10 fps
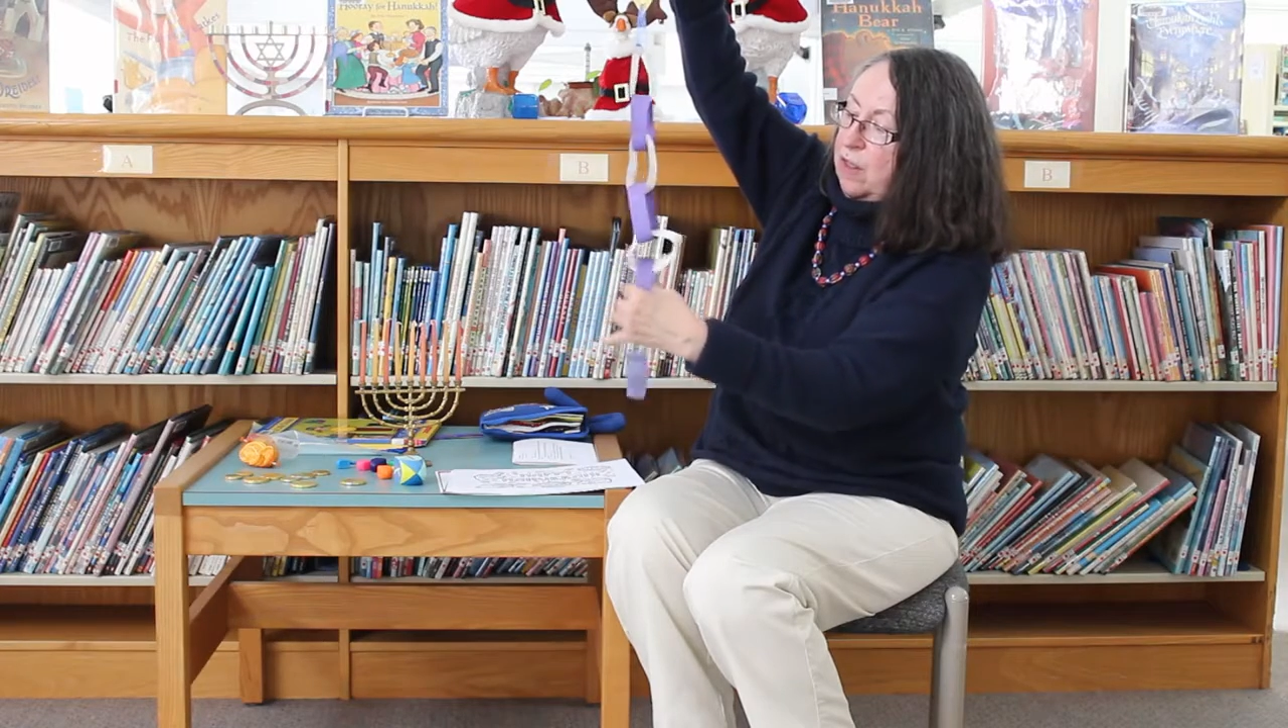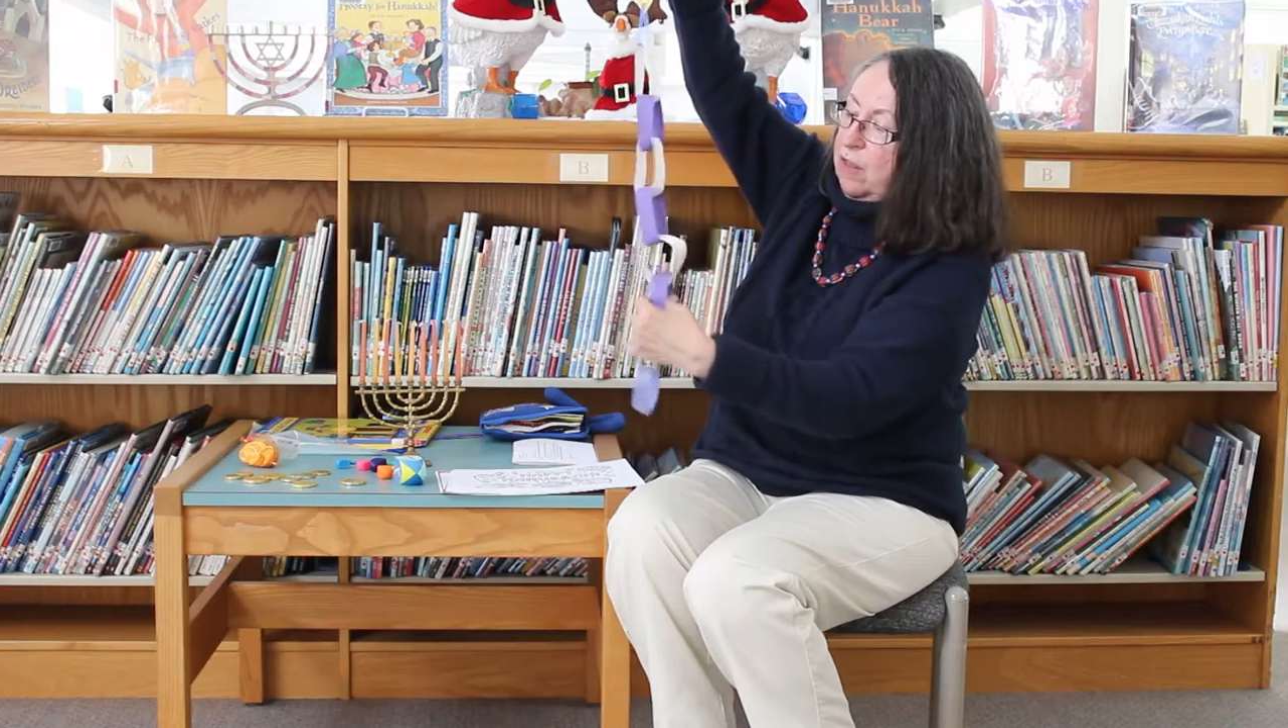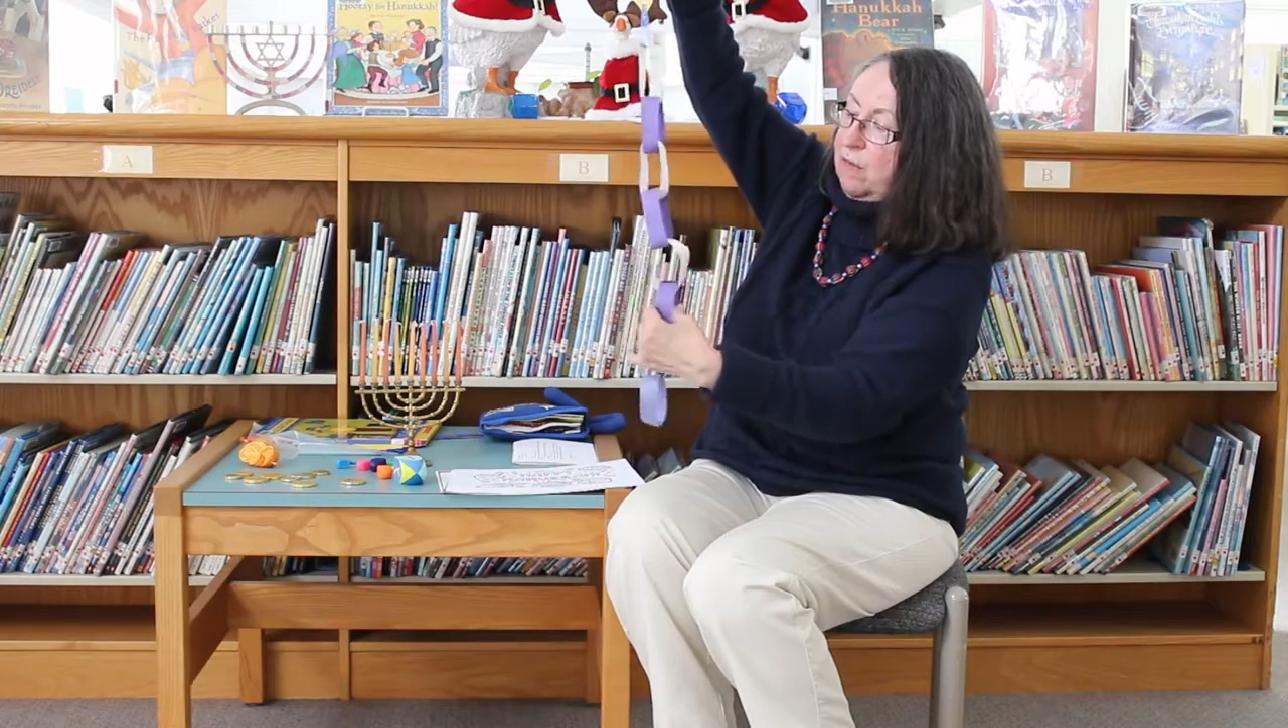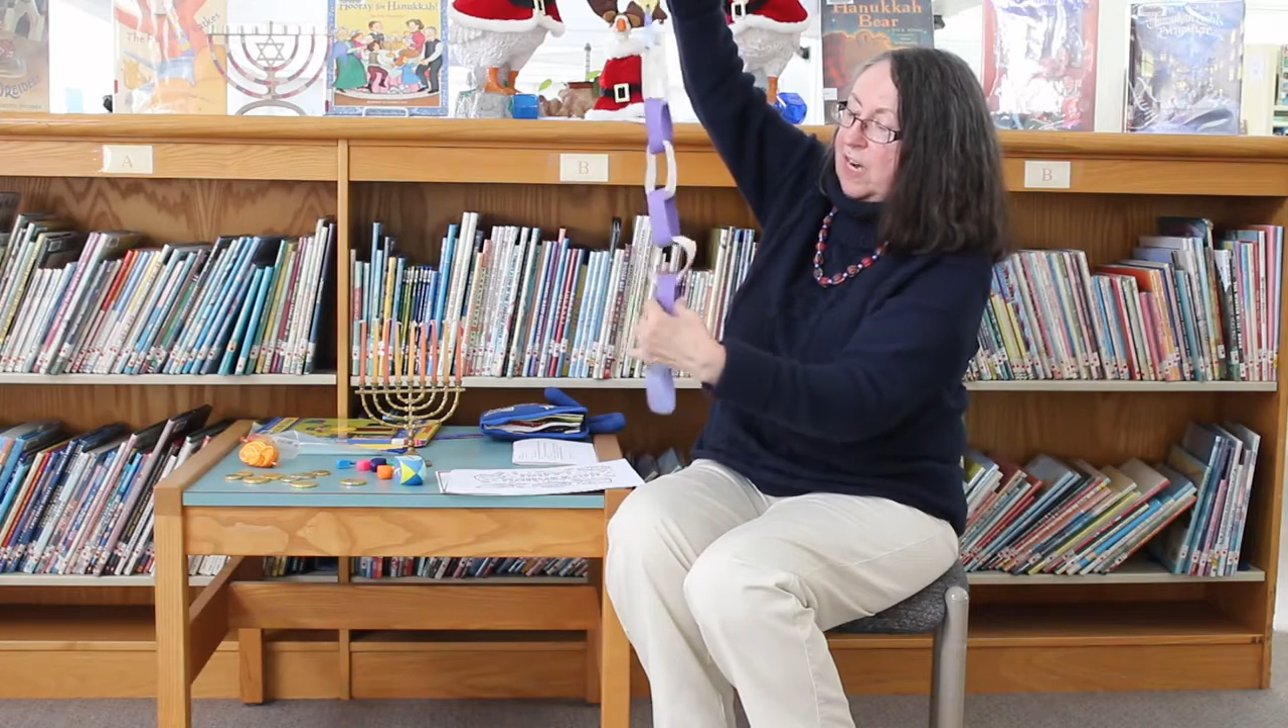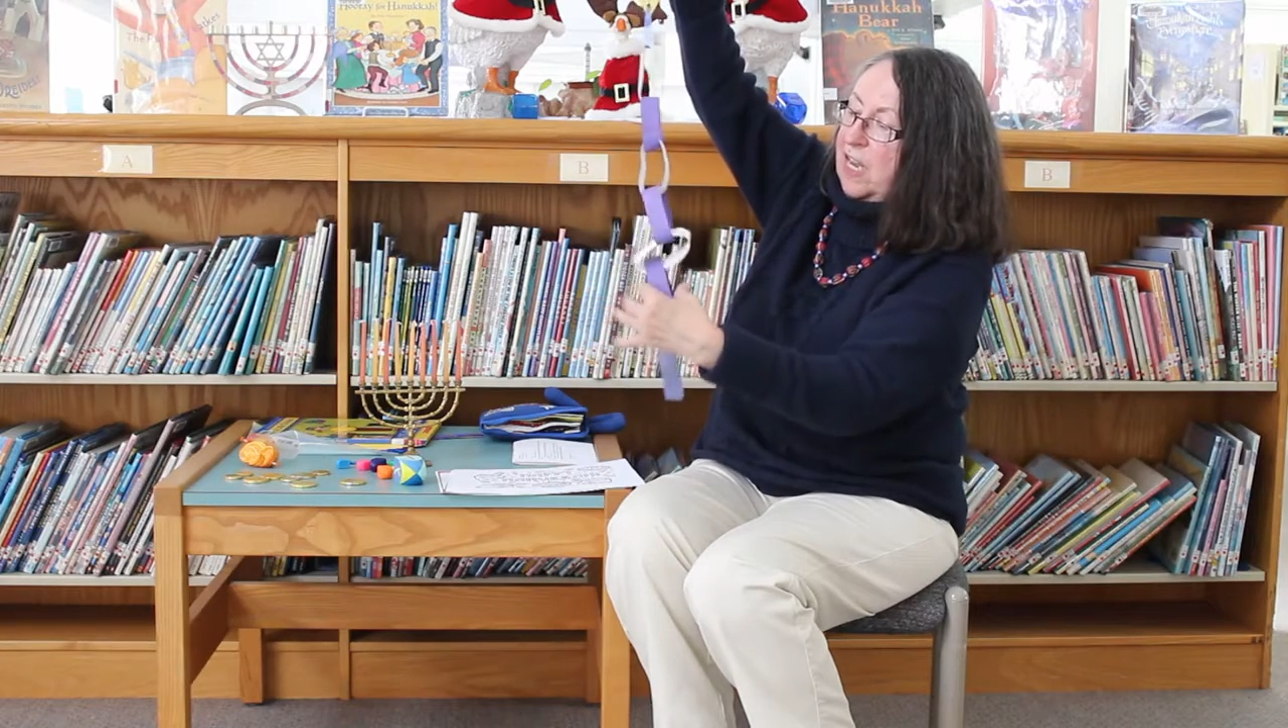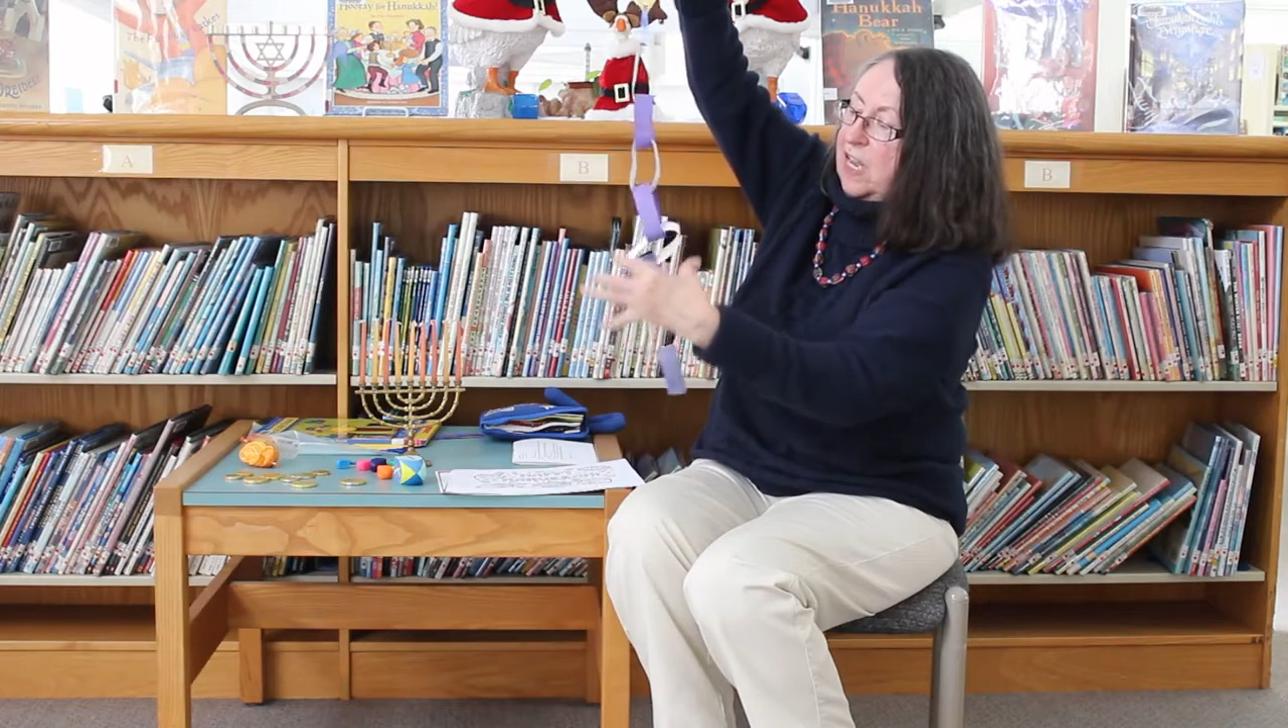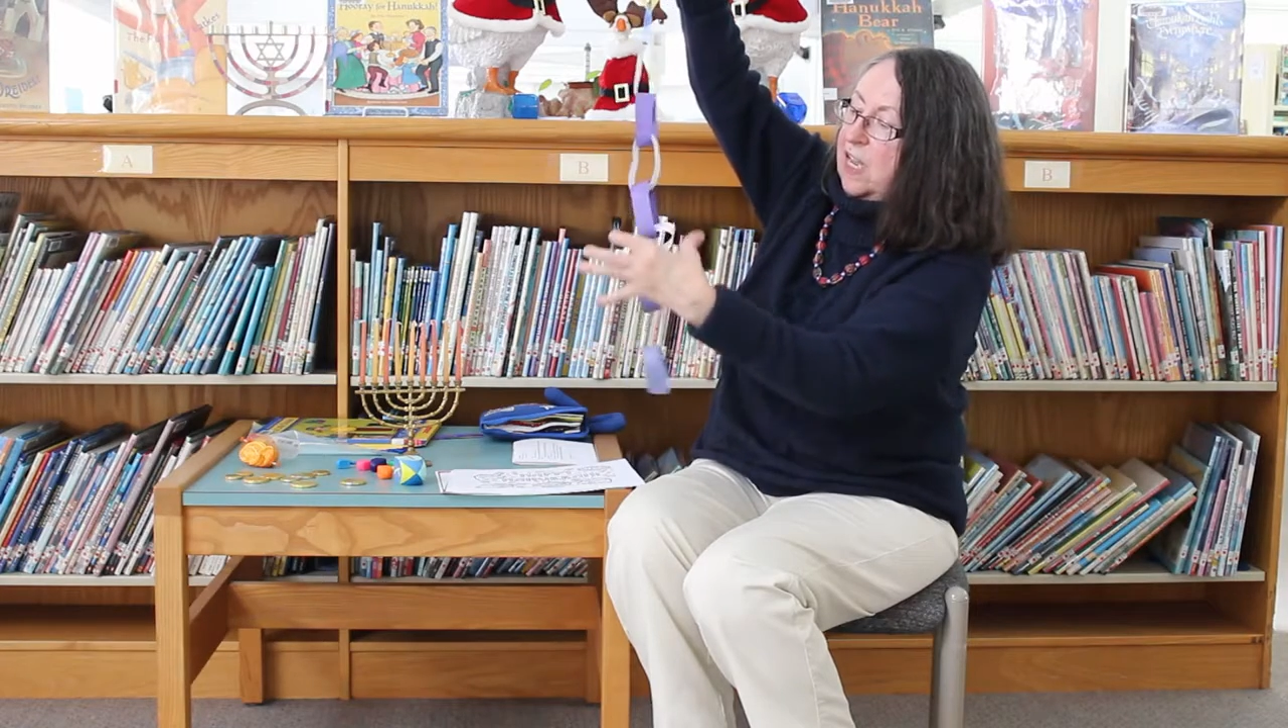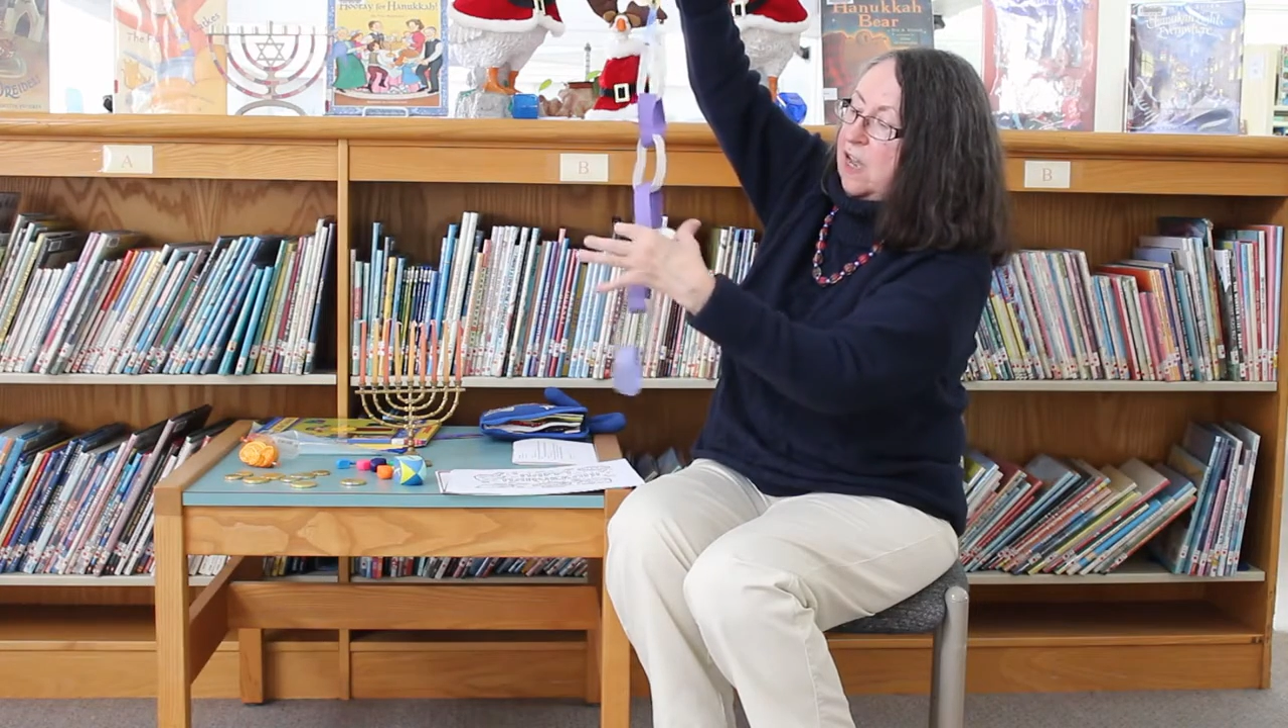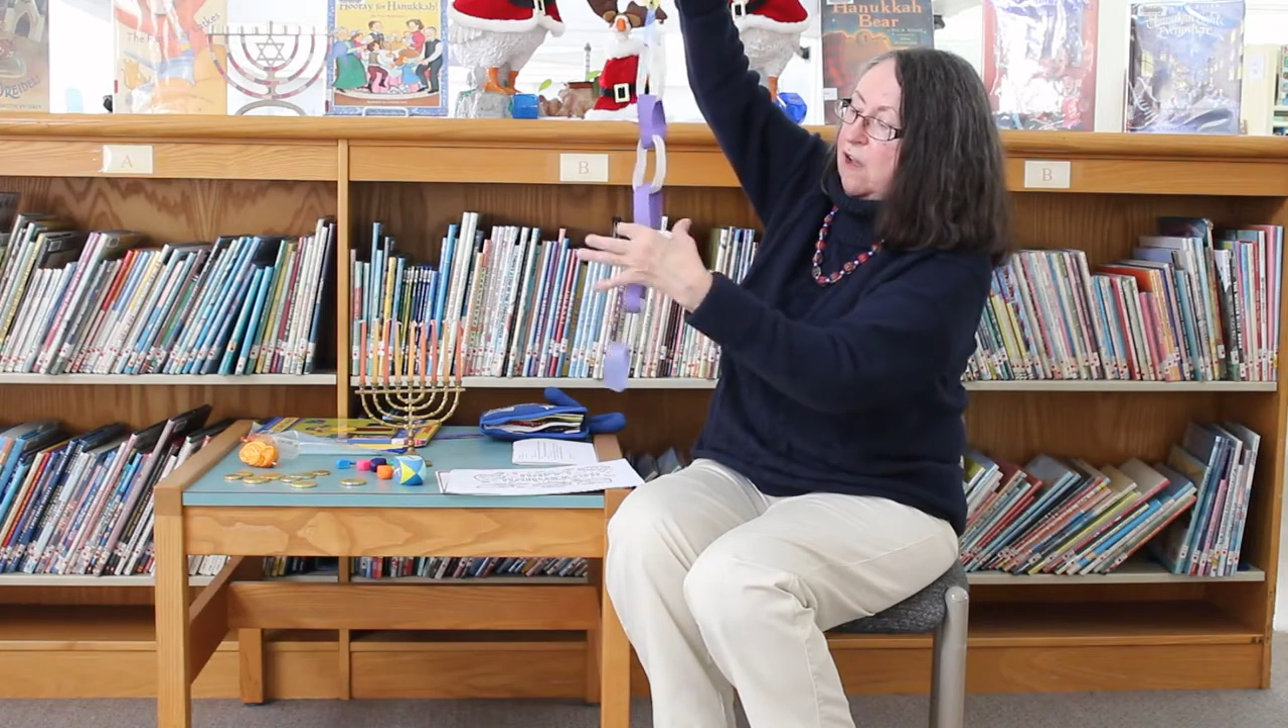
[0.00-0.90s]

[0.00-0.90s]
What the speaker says: 3,